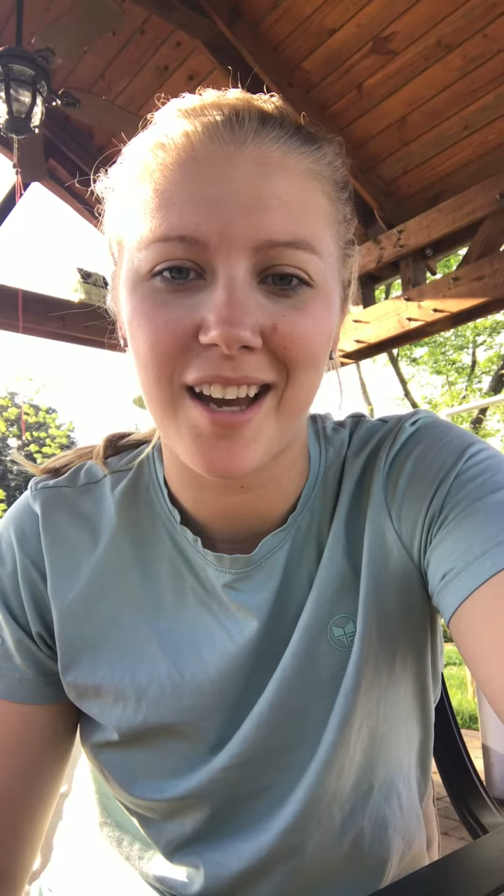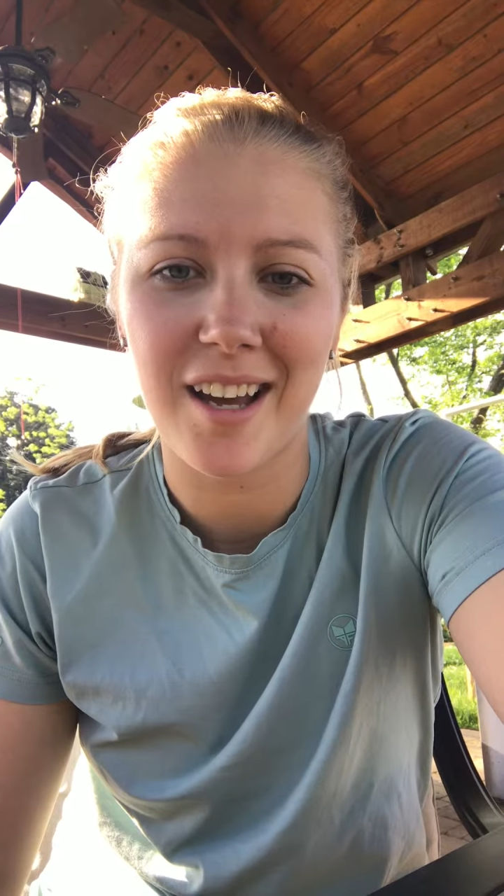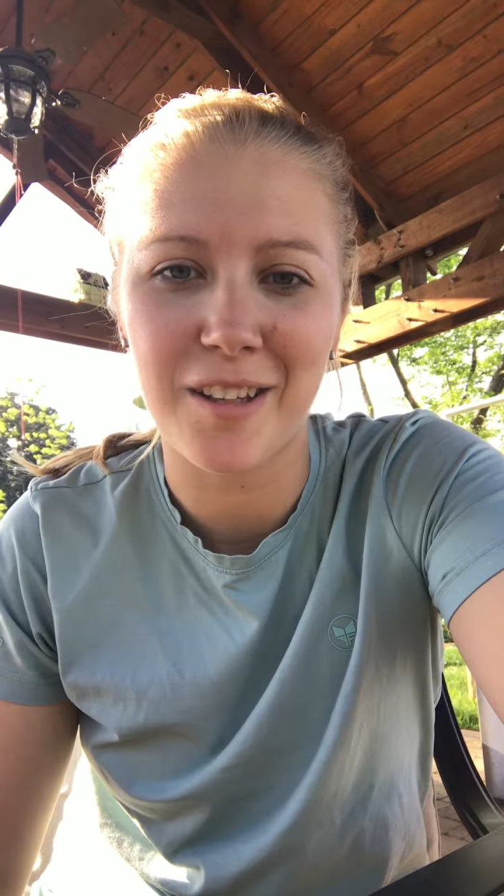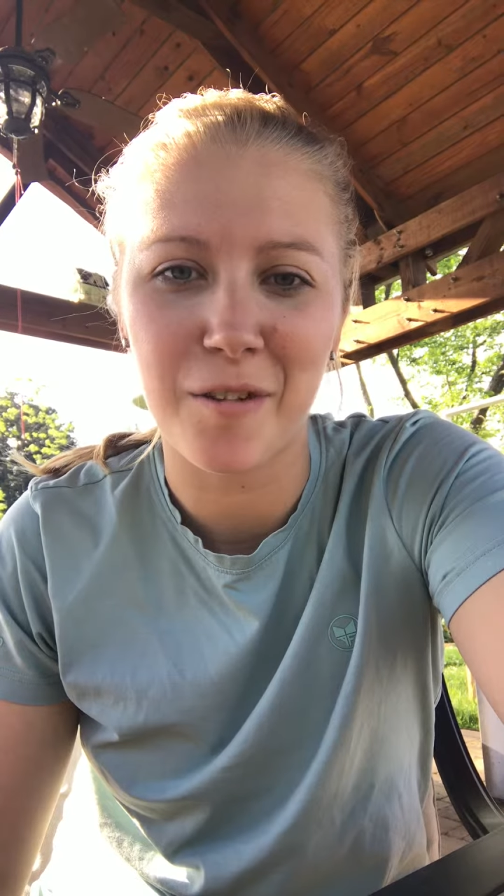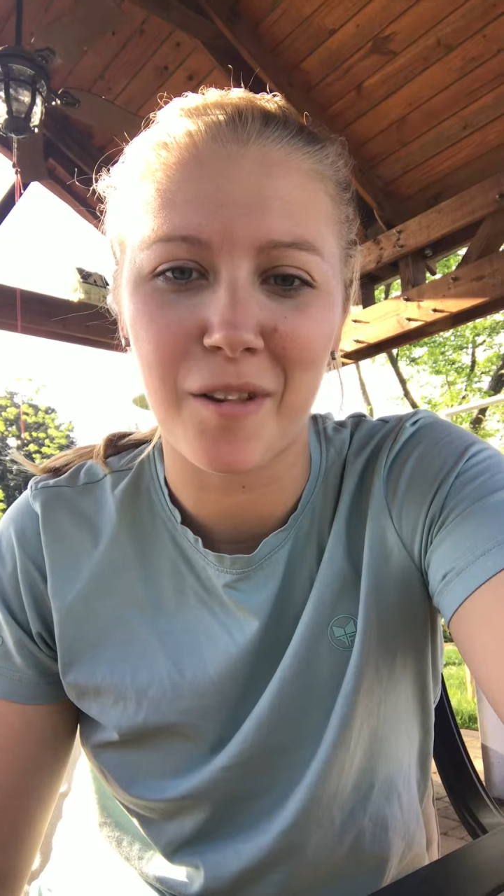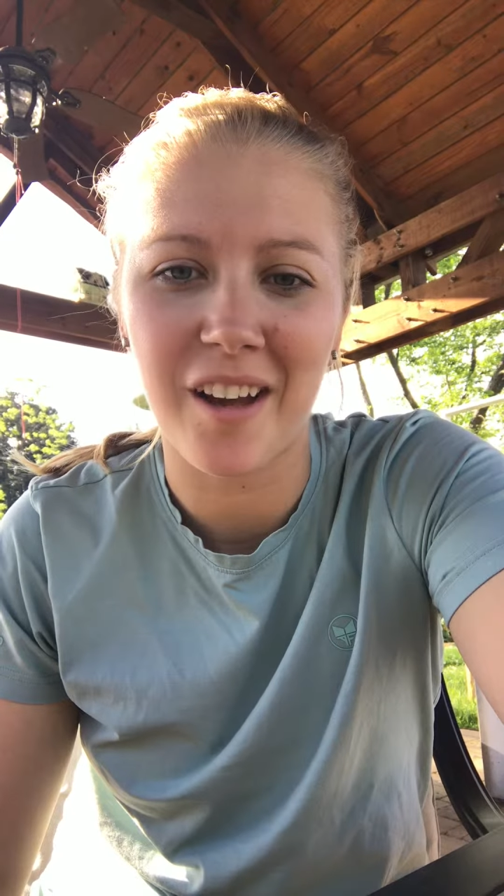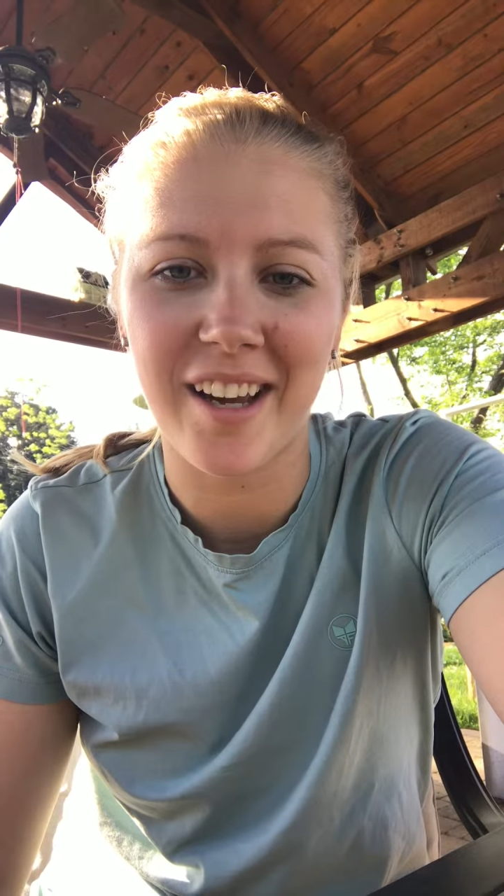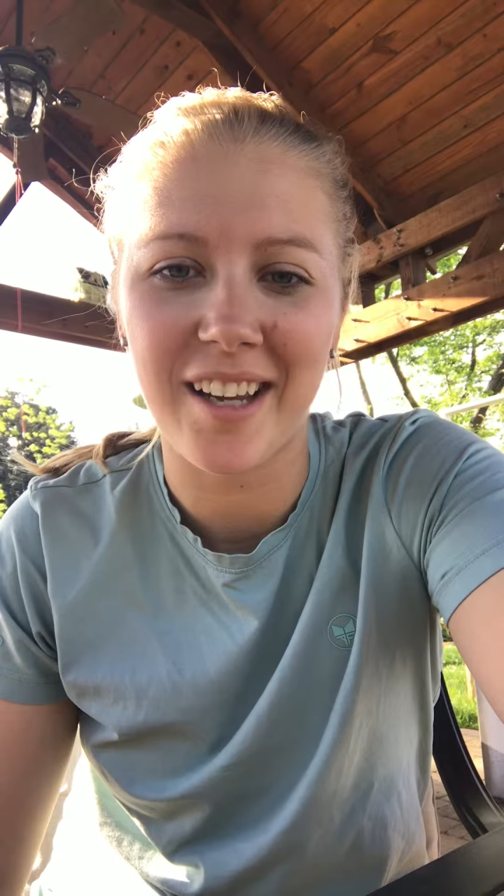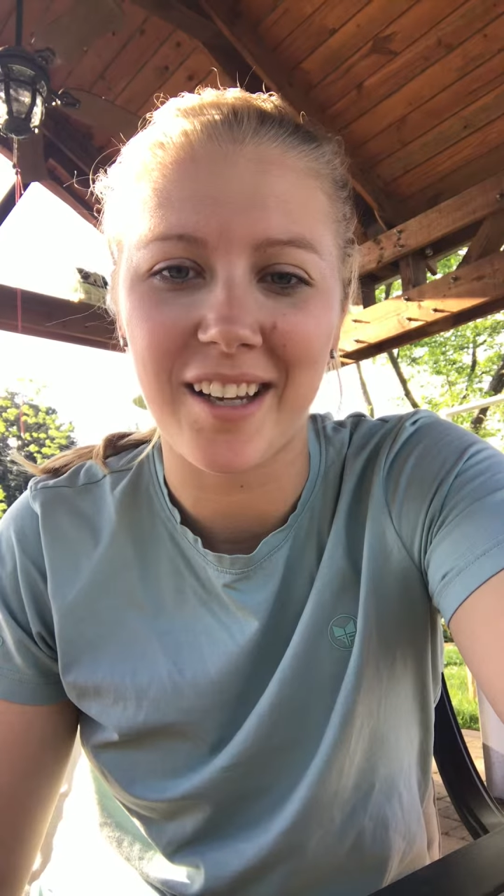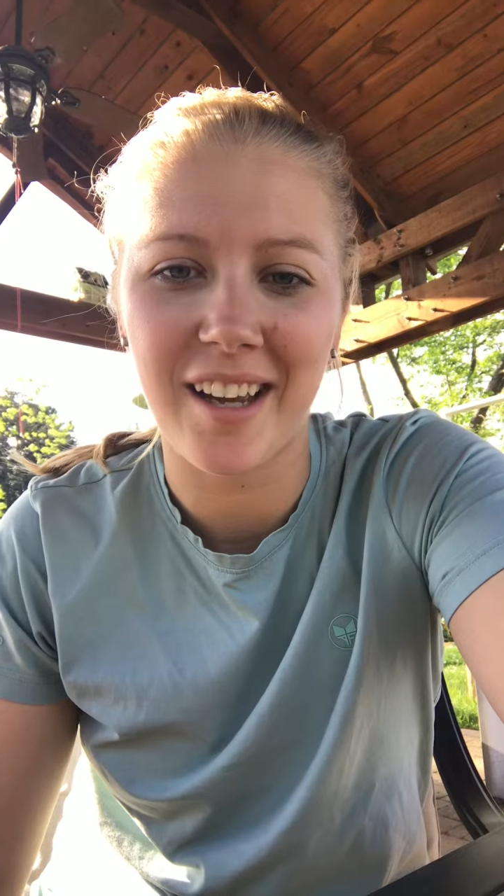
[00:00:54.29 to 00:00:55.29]
that you
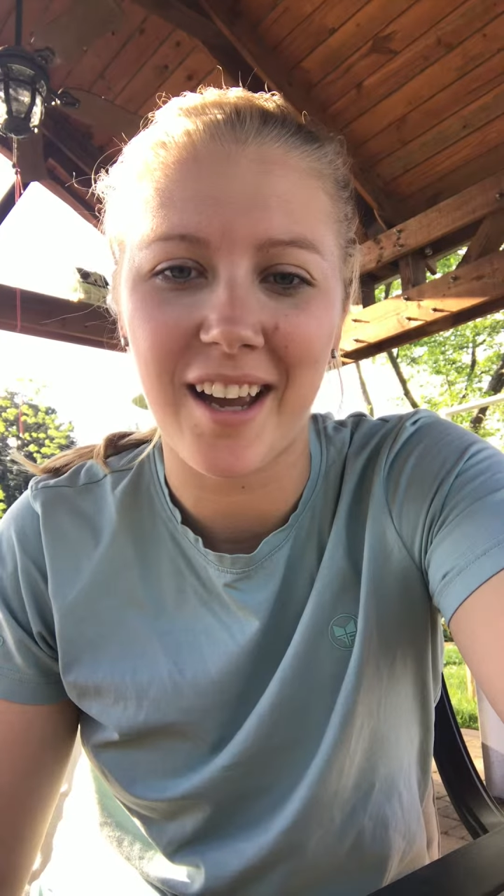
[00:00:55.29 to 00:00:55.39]
like